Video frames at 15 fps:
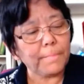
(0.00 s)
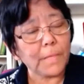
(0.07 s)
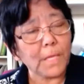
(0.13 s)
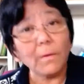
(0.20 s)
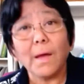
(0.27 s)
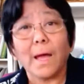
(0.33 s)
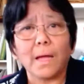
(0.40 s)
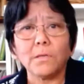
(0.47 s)

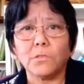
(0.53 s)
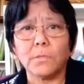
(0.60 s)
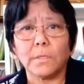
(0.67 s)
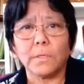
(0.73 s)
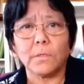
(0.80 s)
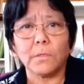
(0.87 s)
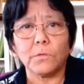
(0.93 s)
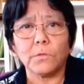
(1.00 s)
Well, actually
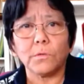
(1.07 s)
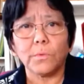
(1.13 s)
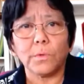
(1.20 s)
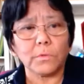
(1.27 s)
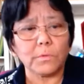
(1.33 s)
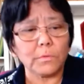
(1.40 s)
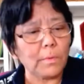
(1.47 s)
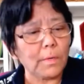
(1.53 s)
in the
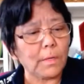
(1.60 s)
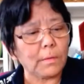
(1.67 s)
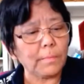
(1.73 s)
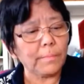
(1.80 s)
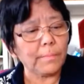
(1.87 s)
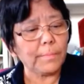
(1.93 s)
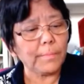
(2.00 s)
tarot as well.